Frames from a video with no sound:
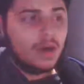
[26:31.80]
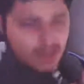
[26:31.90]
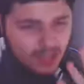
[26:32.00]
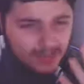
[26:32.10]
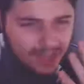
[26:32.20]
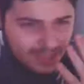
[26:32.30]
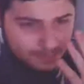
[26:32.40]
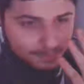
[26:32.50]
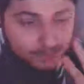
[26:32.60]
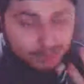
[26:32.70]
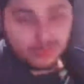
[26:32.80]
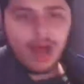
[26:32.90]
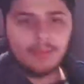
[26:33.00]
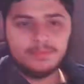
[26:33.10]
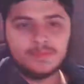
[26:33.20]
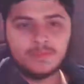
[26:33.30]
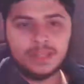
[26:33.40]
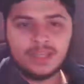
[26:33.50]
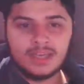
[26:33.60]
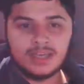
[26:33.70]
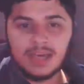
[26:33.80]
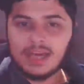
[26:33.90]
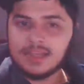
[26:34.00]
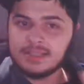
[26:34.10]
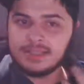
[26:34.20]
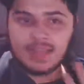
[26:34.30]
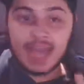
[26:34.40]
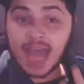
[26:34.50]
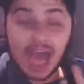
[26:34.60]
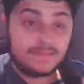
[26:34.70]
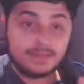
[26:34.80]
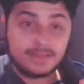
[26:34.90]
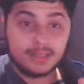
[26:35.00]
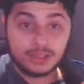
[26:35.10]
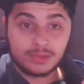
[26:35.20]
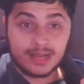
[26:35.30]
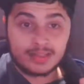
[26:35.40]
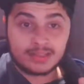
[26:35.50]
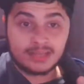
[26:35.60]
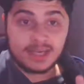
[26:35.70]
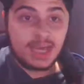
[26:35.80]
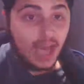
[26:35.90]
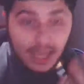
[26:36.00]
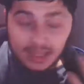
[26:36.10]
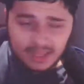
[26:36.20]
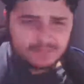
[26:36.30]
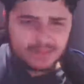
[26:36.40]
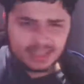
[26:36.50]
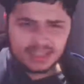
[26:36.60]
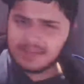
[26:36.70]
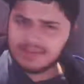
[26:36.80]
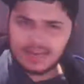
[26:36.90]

Although I have problems with it and they have to be addressed, I love my life.